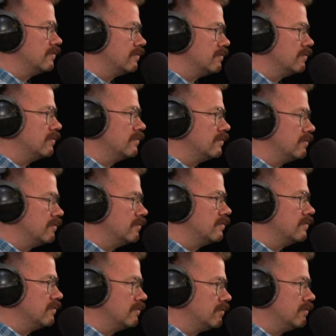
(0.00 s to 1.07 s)

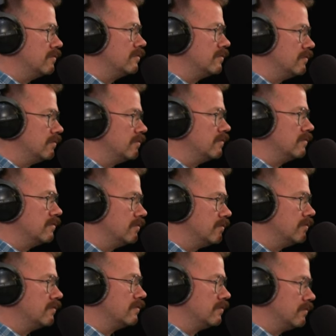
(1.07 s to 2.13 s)

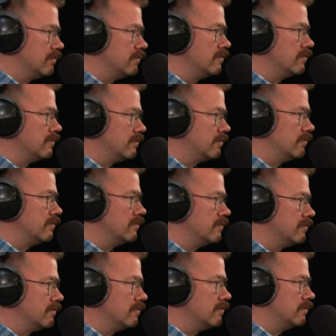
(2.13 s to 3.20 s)

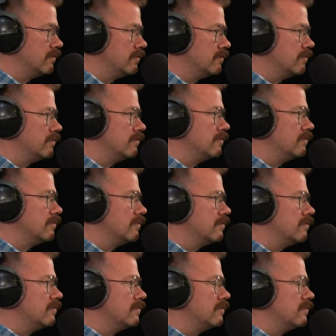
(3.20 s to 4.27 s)

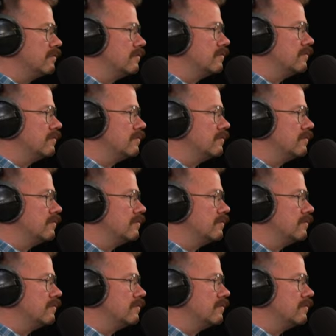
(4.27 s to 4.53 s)
The person shown says nothing.